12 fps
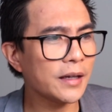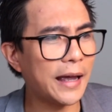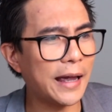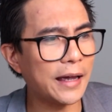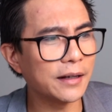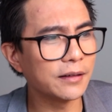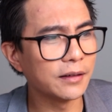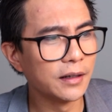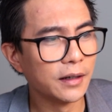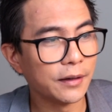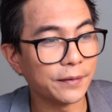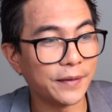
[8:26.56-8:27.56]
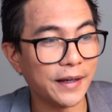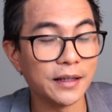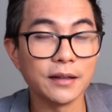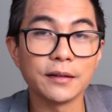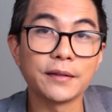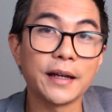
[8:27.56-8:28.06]
And
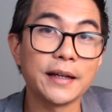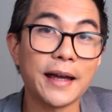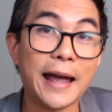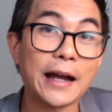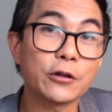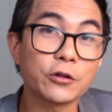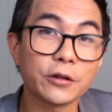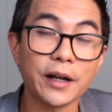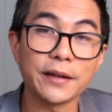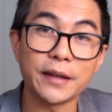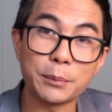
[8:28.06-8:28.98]
They, they aggregate,